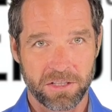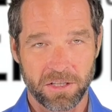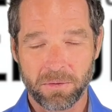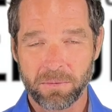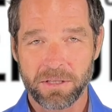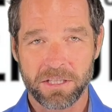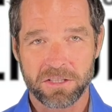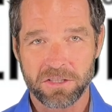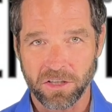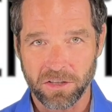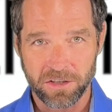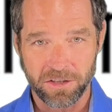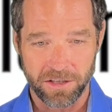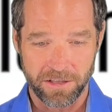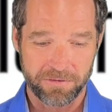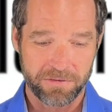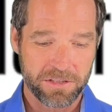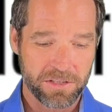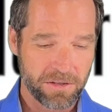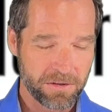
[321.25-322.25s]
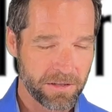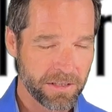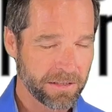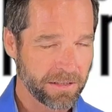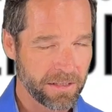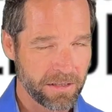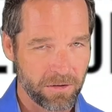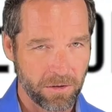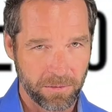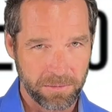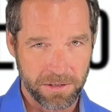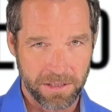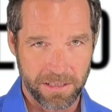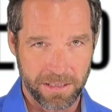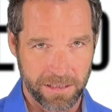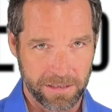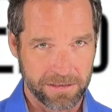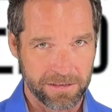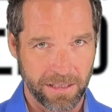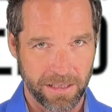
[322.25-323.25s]
You don't want it to hurt. If it's hurting, then go up to the
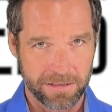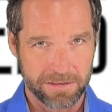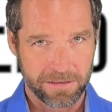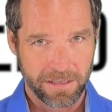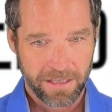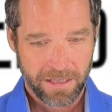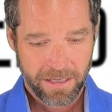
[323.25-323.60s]
next size.